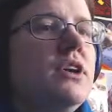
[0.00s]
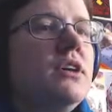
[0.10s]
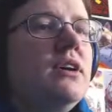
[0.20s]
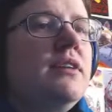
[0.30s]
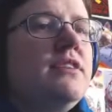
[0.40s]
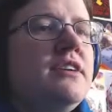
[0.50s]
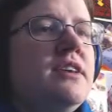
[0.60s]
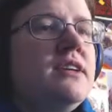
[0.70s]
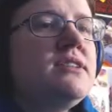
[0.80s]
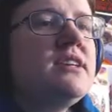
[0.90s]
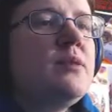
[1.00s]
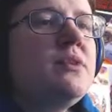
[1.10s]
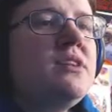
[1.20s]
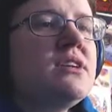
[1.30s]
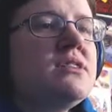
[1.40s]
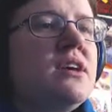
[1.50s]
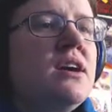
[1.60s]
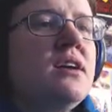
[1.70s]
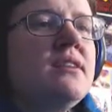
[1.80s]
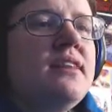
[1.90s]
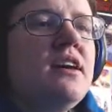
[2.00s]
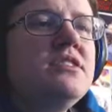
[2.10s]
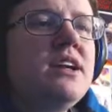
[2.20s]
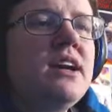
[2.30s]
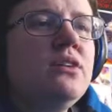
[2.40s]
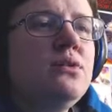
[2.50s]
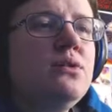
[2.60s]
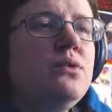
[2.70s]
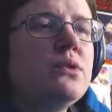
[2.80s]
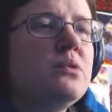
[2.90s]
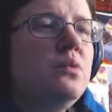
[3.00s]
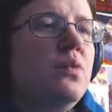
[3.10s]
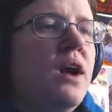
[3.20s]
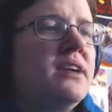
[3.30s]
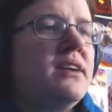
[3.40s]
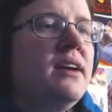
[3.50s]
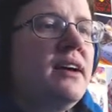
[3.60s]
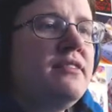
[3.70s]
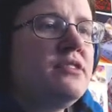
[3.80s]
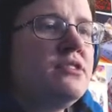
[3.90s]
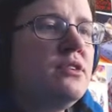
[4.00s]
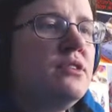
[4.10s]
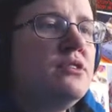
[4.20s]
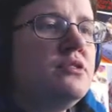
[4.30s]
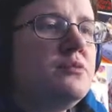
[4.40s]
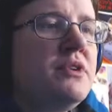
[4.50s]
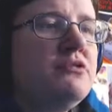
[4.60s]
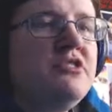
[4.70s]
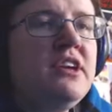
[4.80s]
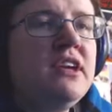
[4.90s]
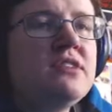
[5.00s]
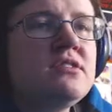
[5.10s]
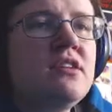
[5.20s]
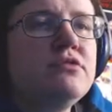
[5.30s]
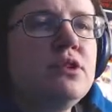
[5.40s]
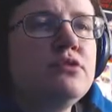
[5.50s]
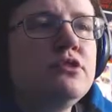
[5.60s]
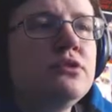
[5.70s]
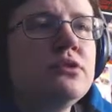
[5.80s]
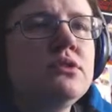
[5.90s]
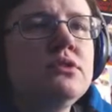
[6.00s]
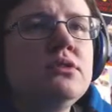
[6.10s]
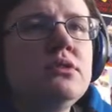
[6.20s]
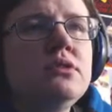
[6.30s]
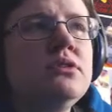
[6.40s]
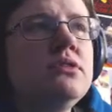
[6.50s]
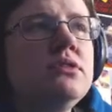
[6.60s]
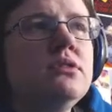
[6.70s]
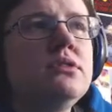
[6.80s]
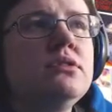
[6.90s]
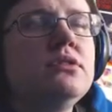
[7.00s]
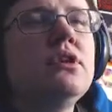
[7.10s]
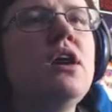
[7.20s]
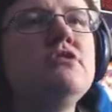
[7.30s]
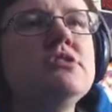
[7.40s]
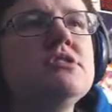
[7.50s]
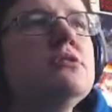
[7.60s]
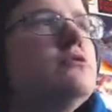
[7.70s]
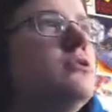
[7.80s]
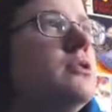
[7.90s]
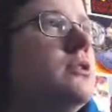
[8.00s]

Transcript: I've nothing to say but this. Thou'll take who or whatever's been feeding us off low folk. Or off us low folk.